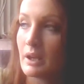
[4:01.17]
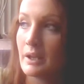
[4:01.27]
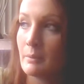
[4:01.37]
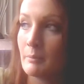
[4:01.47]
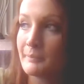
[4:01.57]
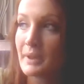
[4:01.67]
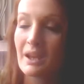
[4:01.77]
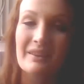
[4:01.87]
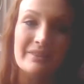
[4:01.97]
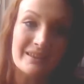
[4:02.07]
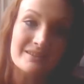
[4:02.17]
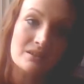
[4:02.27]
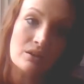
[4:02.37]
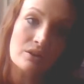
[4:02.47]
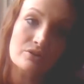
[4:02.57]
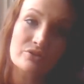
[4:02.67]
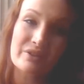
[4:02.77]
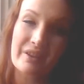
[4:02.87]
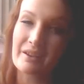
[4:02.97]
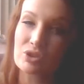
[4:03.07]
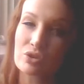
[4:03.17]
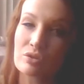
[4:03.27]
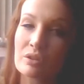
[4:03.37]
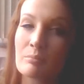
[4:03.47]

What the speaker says: They see doctors occasionally.